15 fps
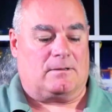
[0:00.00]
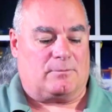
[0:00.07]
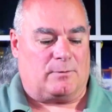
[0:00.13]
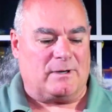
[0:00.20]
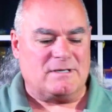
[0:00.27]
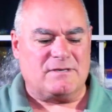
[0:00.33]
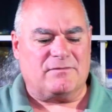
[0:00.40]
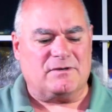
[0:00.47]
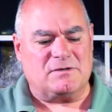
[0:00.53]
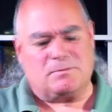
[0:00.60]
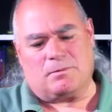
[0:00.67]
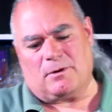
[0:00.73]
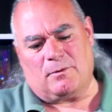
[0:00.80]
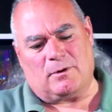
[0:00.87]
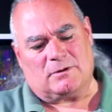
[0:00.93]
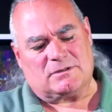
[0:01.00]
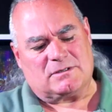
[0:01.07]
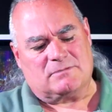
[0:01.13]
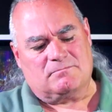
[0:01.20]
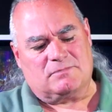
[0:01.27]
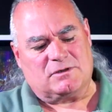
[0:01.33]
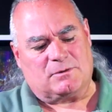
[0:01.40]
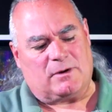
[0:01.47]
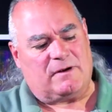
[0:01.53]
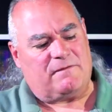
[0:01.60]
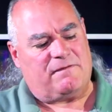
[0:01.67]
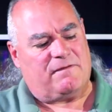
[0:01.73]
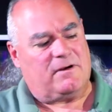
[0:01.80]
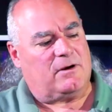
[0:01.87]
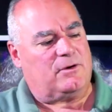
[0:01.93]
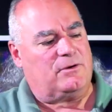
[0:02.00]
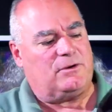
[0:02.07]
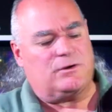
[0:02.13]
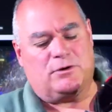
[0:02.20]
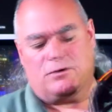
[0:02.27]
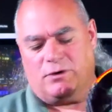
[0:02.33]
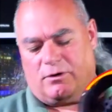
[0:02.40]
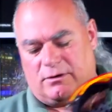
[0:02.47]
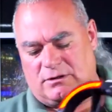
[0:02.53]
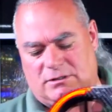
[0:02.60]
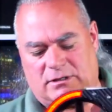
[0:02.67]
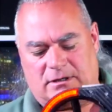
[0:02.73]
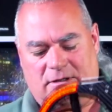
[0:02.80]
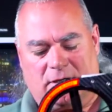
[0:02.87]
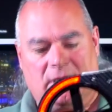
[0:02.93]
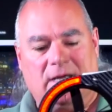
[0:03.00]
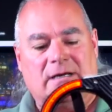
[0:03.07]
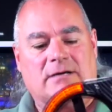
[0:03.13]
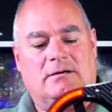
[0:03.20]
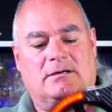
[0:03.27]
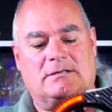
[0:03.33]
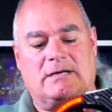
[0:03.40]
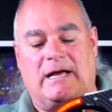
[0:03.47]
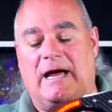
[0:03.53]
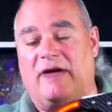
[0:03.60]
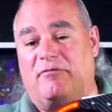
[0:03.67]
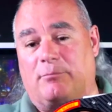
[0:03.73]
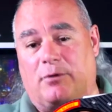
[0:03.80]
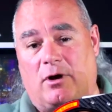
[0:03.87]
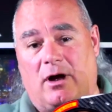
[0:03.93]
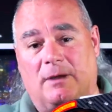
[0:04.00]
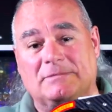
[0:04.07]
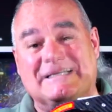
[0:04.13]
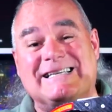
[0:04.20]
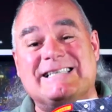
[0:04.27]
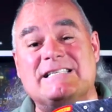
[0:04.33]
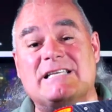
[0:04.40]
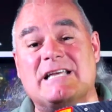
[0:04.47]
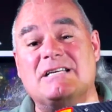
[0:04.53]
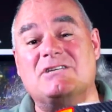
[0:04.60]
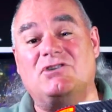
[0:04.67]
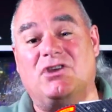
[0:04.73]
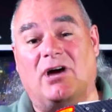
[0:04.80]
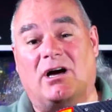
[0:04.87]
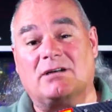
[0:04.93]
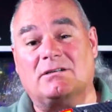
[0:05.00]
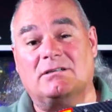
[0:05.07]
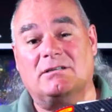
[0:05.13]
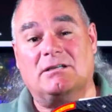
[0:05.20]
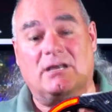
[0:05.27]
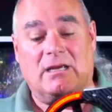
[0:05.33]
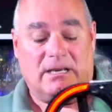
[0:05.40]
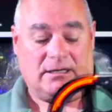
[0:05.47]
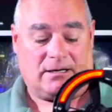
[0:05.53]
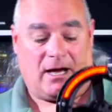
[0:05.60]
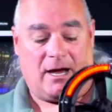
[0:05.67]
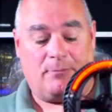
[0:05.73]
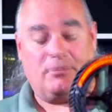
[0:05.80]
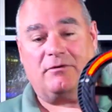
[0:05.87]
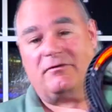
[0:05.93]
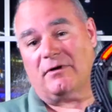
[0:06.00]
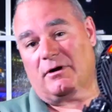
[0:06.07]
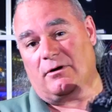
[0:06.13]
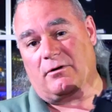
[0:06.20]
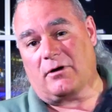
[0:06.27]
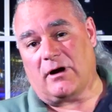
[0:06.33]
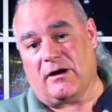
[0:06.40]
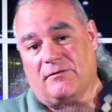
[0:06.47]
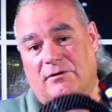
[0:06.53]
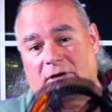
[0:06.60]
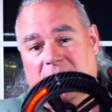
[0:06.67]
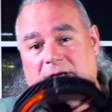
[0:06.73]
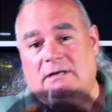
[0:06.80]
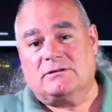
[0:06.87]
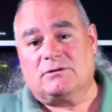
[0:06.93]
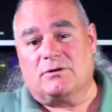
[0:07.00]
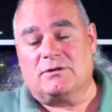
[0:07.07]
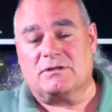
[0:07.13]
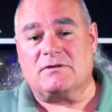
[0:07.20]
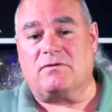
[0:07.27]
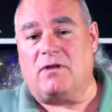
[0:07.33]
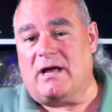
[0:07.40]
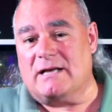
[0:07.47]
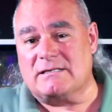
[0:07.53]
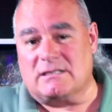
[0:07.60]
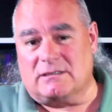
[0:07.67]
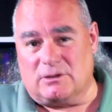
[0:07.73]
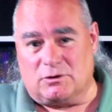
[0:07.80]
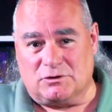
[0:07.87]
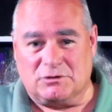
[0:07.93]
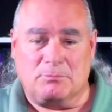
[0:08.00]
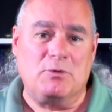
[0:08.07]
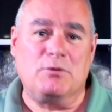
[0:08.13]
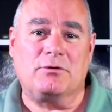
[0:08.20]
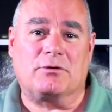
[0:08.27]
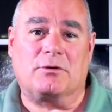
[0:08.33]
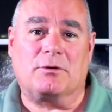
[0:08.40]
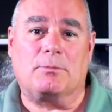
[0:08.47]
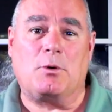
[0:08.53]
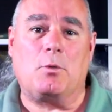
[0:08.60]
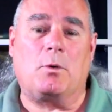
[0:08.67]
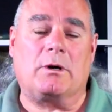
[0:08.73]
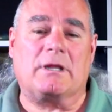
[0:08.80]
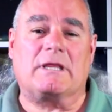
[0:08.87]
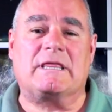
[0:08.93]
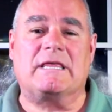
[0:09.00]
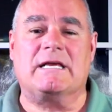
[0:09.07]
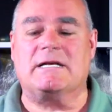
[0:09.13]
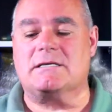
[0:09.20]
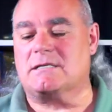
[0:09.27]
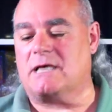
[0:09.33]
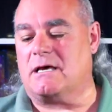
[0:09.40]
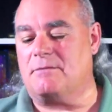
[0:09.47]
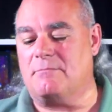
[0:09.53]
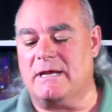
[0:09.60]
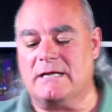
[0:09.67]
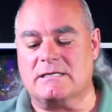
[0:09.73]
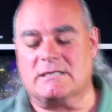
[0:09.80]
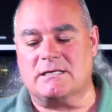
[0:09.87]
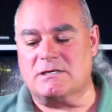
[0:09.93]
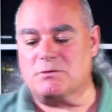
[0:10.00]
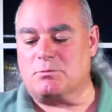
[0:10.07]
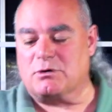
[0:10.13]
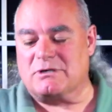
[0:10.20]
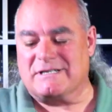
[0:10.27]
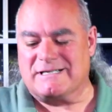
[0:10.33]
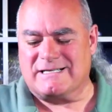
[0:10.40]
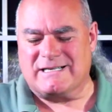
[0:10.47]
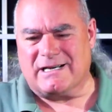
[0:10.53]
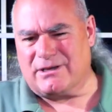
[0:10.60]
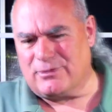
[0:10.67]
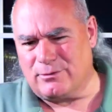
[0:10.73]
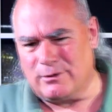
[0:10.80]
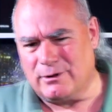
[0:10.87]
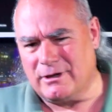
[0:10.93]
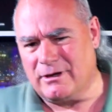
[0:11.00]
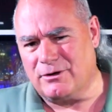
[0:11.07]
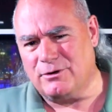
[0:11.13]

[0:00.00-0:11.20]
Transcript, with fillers: the rest of it is pretty well straight fair. You know, you notice that it doesn't have props. This is a ducted type of aircraft. So this flies a little smoother, but one of the things that makes this particularly